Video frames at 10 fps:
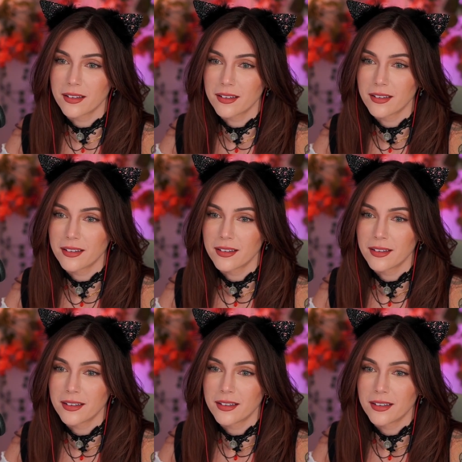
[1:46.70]

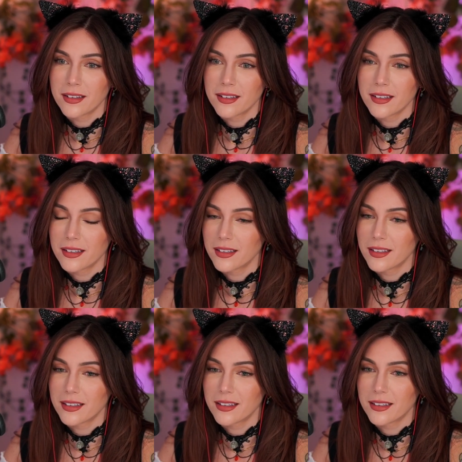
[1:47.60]

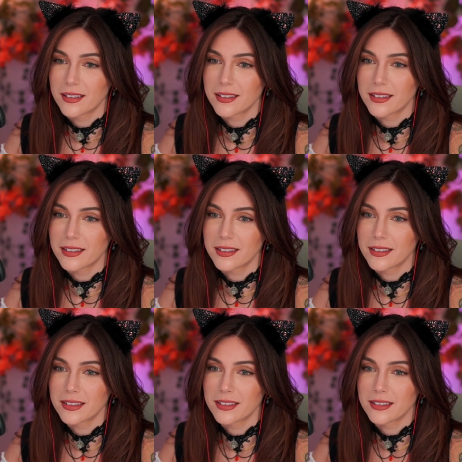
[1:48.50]

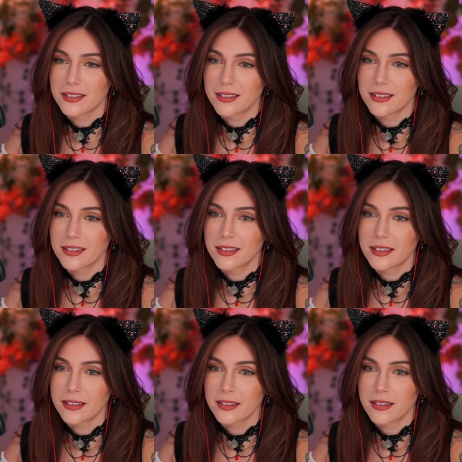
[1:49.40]

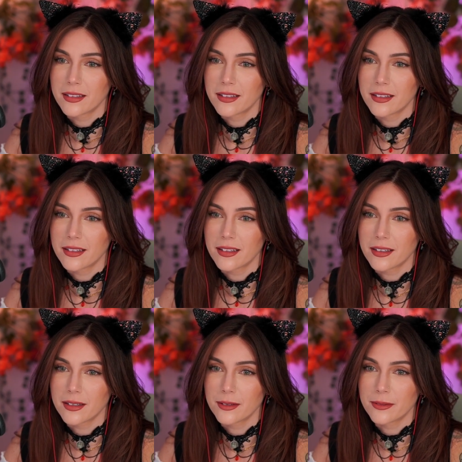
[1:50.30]

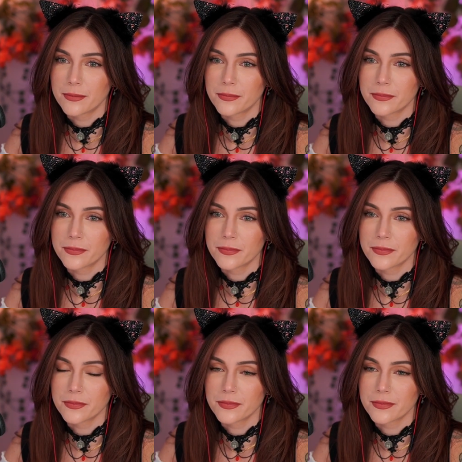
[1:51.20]

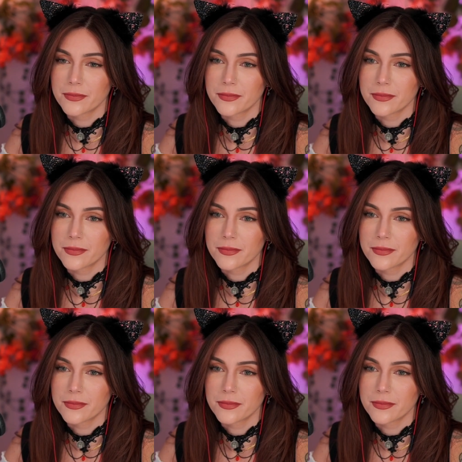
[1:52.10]
No one is speaking in this clip.